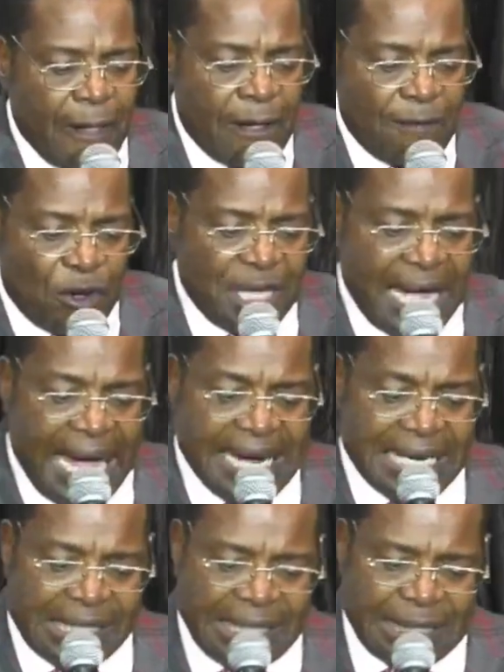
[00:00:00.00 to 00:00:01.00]
for the
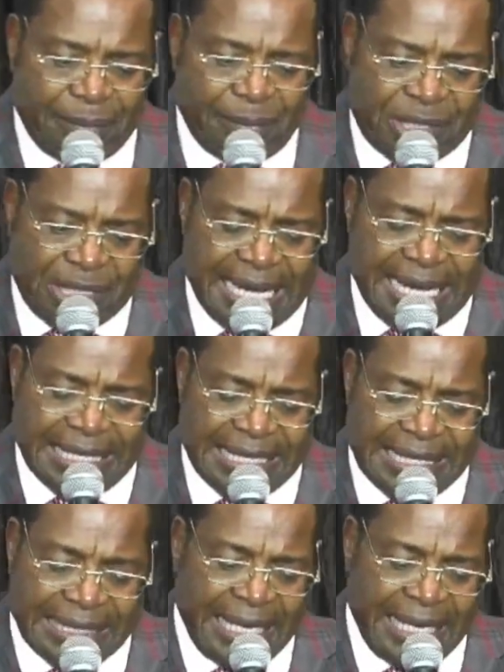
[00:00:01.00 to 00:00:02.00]

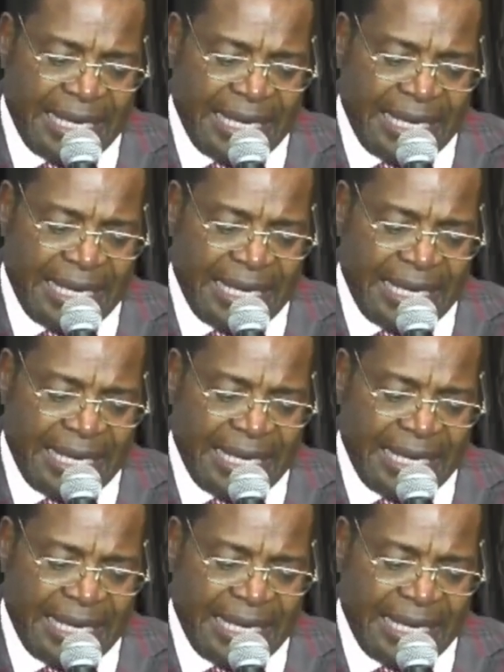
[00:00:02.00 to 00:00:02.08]
uncircumcised